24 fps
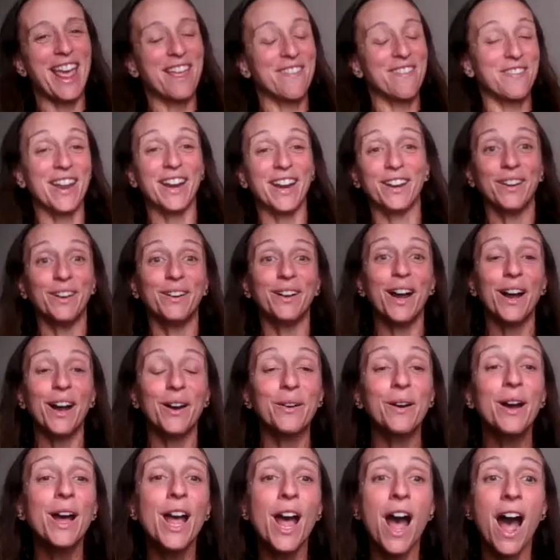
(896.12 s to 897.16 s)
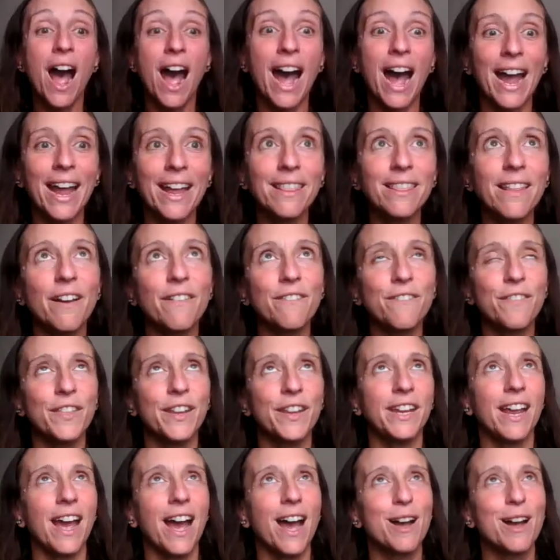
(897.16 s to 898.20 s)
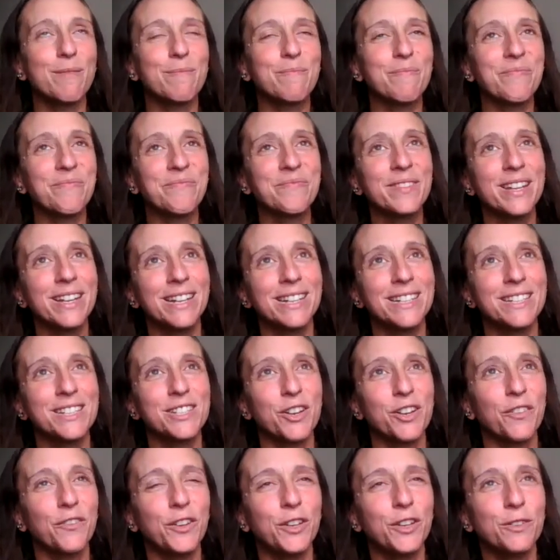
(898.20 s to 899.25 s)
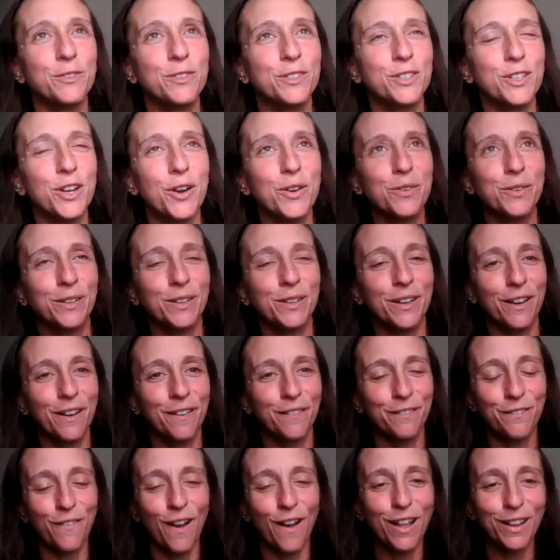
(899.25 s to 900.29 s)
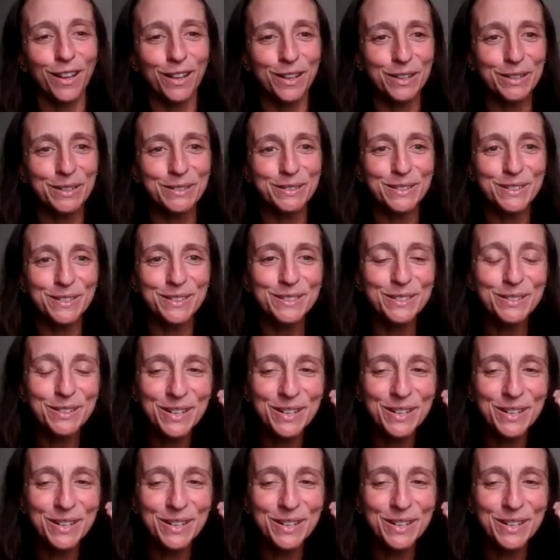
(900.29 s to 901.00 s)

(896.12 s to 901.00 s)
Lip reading: And there you go. I love the, so if you don't follow